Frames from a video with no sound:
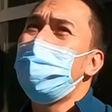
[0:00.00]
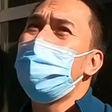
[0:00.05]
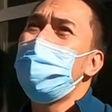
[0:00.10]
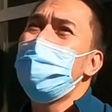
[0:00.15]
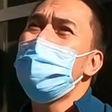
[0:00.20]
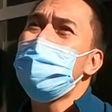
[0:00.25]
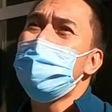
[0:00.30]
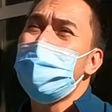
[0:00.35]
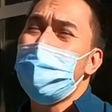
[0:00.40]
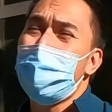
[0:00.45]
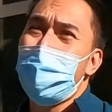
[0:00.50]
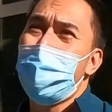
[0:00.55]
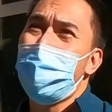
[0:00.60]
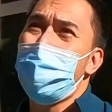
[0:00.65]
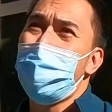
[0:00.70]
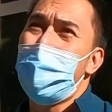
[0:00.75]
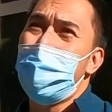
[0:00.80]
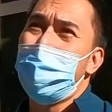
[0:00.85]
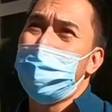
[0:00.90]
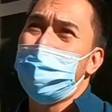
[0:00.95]
flus that are
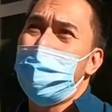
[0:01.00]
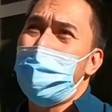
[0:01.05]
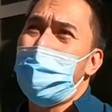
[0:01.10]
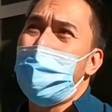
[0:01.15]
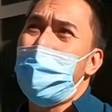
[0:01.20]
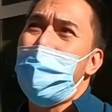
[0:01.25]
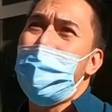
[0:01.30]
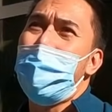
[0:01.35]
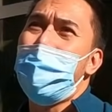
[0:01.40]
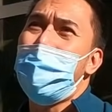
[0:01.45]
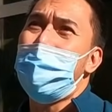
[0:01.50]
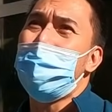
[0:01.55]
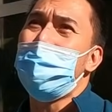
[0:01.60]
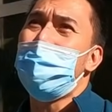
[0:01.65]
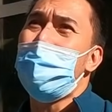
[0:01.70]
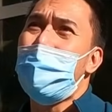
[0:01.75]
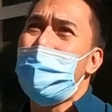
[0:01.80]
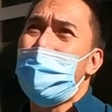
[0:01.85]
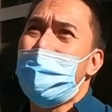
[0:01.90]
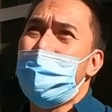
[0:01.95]
around, like A
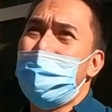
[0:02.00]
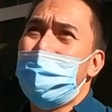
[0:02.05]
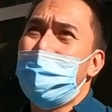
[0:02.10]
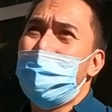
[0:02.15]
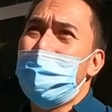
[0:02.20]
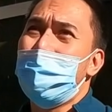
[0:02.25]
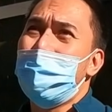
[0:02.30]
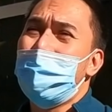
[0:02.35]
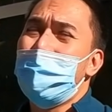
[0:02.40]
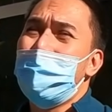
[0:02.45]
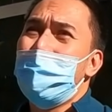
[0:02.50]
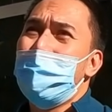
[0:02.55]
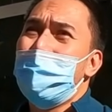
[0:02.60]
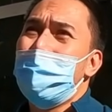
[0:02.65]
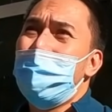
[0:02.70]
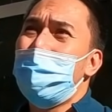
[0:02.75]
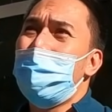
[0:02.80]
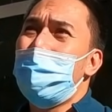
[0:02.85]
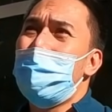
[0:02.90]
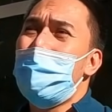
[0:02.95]
and B.
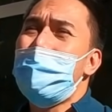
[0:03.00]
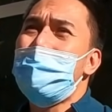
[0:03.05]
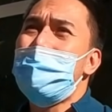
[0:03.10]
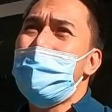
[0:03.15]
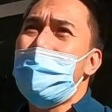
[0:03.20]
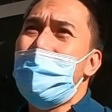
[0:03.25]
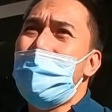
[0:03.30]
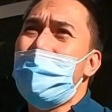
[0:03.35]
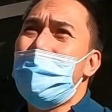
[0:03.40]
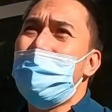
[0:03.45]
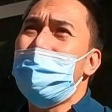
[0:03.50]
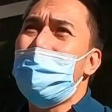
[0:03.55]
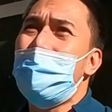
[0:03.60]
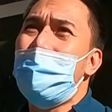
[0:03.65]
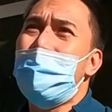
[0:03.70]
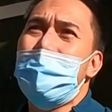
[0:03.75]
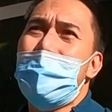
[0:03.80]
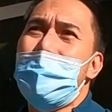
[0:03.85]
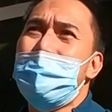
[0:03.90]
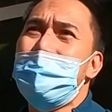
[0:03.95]
Influenza A and
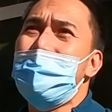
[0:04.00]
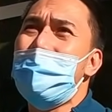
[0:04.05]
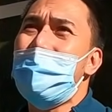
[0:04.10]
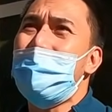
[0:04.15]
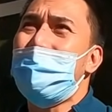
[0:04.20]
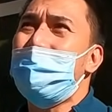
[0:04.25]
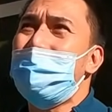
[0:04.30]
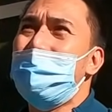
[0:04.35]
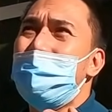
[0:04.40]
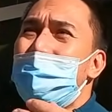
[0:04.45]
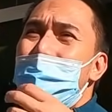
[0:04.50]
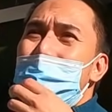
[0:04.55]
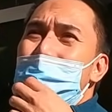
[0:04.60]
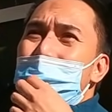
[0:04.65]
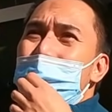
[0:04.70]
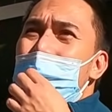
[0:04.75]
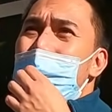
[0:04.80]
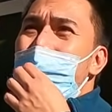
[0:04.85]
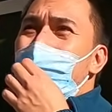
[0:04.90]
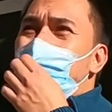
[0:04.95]
B. That's it.
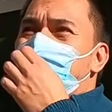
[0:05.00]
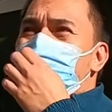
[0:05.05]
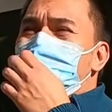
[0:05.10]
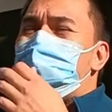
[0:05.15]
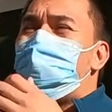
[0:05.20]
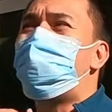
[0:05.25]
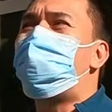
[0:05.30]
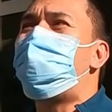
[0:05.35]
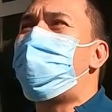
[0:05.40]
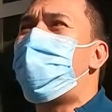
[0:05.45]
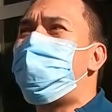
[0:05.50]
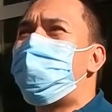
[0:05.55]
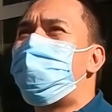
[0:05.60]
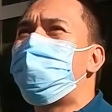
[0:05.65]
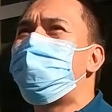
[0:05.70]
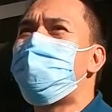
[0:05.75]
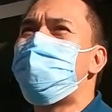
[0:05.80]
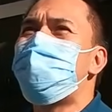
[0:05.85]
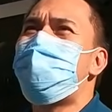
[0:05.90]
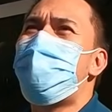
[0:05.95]
That's why we were
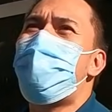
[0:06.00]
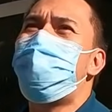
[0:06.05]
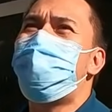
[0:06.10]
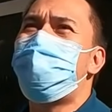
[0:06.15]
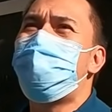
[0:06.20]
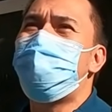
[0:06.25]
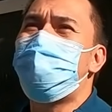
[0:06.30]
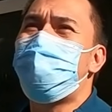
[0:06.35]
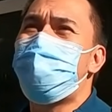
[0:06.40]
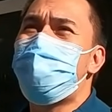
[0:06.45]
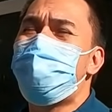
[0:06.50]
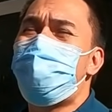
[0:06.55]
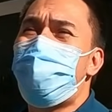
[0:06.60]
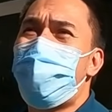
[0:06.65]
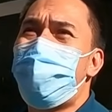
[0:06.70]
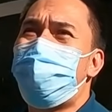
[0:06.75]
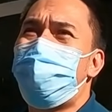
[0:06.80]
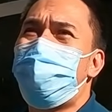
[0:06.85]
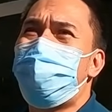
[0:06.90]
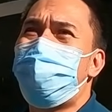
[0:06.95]
able to stop the
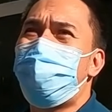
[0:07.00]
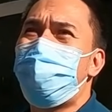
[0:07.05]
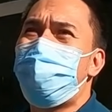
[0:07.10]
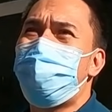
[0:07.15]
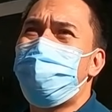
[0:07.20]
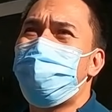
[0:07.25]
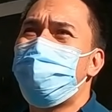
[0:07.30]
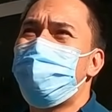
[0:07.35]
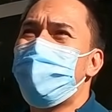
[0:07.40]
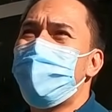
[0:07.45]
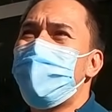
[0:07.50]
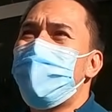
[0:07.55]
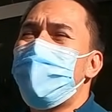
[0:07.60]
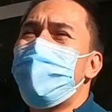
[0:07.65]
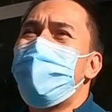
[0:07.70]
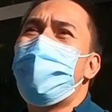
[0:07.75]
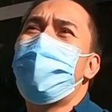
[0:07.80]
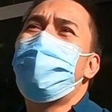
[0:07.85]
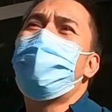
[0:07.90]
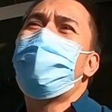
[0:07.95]
spread of the flu.
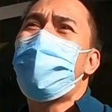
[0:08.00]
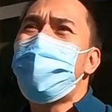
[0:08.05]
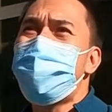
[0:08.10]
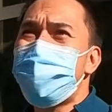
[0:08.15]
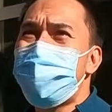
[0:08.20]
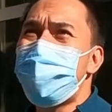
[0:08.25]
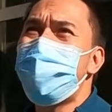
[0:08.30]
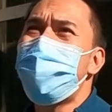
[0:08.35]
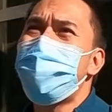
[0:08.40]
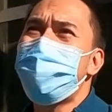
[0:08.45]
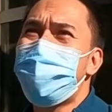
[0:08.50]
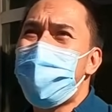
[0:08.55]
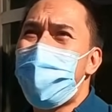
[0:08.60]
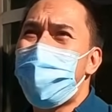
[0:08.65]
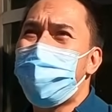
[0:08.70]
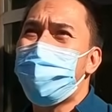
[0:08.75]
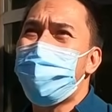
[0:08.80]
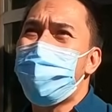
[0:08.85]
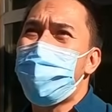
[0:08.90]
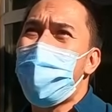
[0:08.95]
But we still
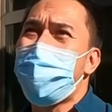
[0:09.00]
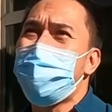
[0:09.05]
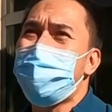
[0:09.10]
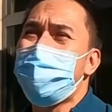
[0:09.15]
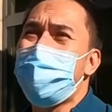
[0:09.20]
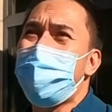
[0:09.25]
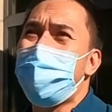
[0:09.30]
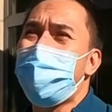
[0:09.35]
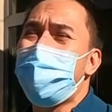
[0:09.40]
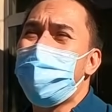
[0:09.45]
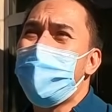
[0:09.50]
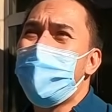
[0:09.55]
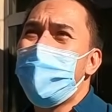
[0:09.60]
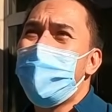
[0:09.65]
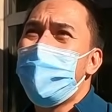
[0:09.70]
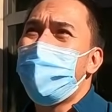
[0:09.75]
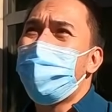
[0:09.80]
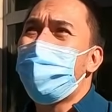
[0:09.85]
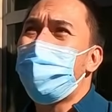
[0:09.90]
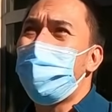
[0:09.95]
take the vaccine
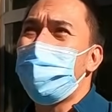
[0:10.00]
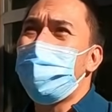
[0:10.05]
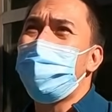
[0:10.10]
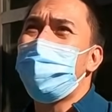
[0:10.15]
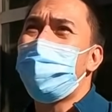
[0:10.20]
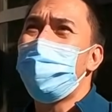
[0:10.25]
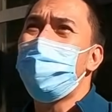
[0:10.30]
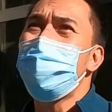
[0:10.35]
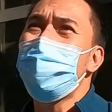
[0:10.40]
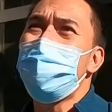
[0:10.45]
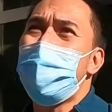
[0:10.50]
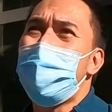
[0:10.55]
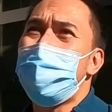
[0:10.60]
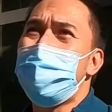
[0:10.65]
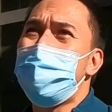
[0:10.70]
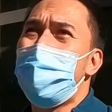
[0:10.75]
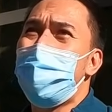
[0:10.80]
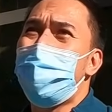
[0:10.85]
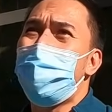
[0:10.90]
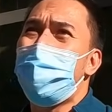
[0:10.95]
for the flu
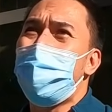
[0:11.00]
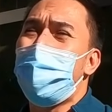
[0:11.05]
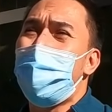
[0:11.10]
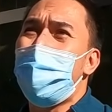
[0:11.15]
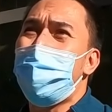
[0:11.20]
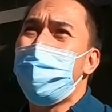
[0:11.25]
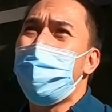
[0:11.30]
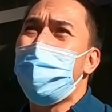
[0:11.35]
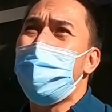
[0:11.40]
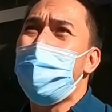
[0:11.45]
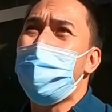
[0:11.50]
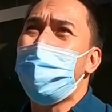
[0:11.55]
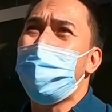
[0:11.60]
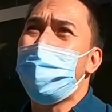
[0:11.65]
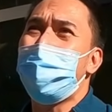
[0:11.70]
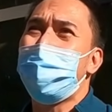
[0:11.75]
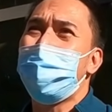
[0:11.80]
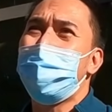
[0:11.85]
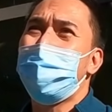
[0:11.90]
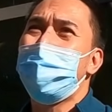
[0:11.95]
shots every year.